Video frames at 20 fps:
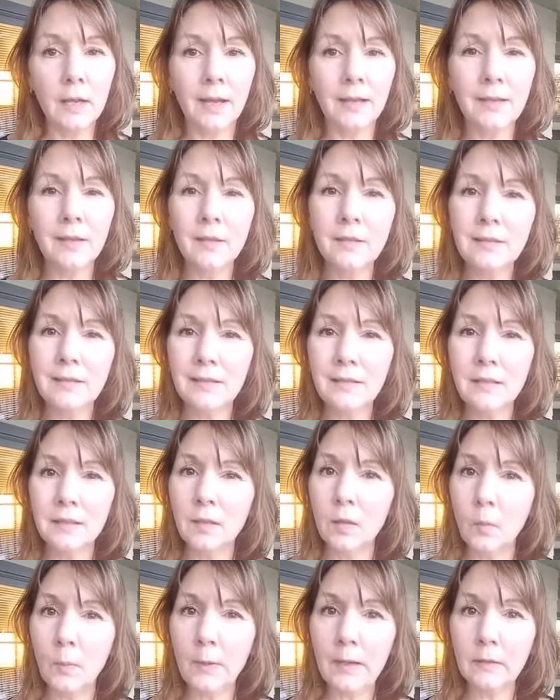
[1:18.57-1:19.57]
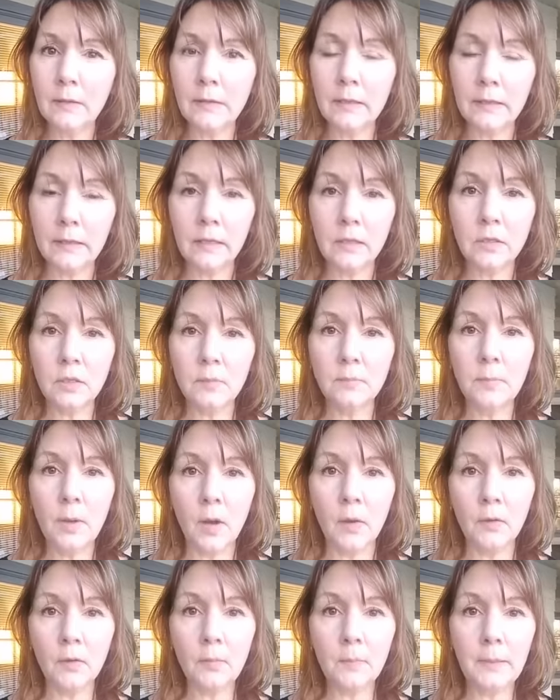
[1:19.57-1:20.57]
I know that sounds a little weird that it could do
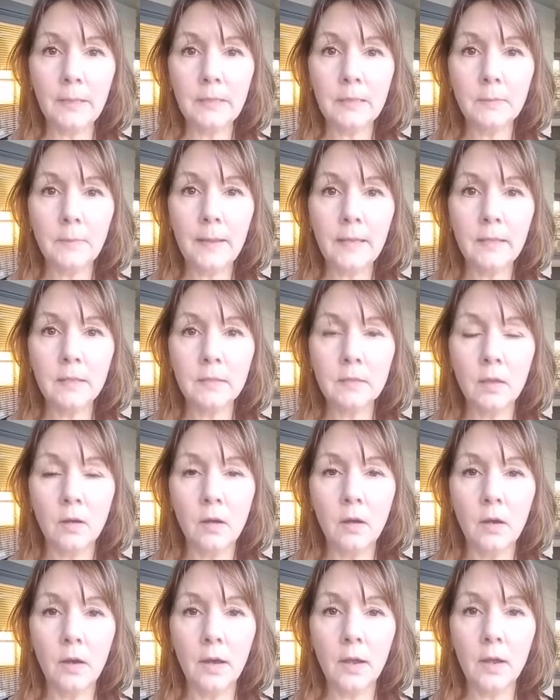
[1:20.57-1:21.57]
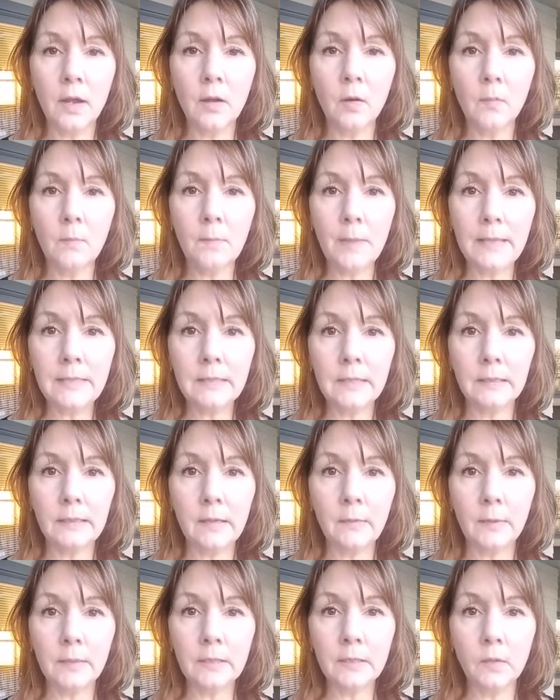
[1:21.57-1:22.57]
both, but it depends on
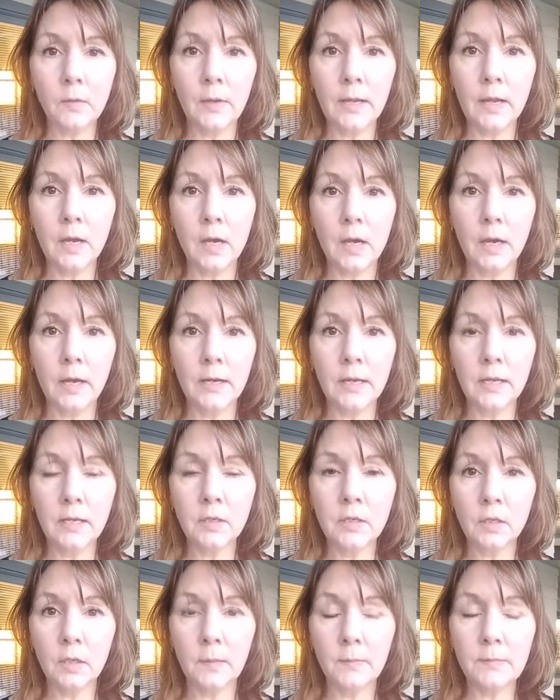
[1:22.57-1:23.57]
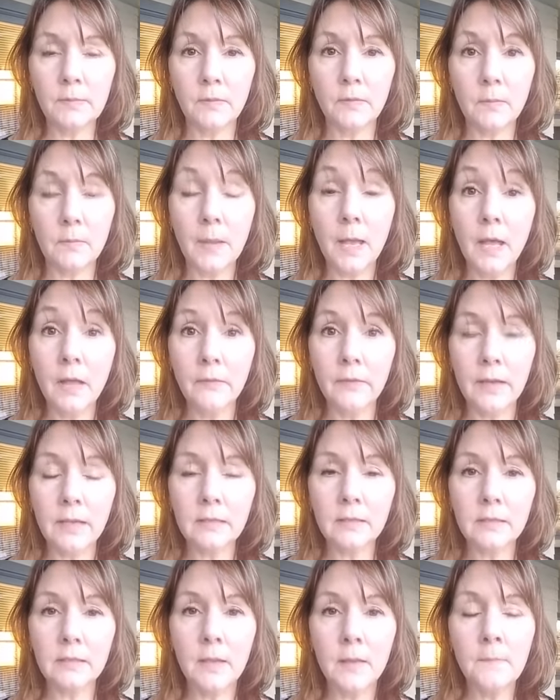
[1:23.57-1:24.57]
basically what's going on in terms of the
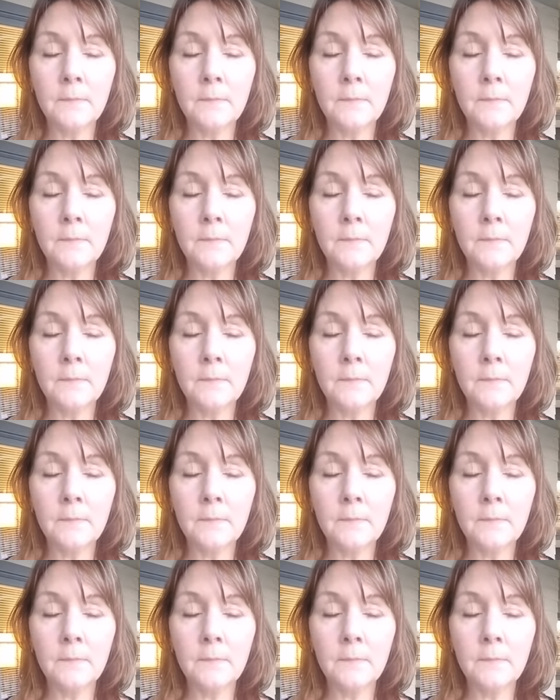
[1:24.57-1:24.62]
pelvis.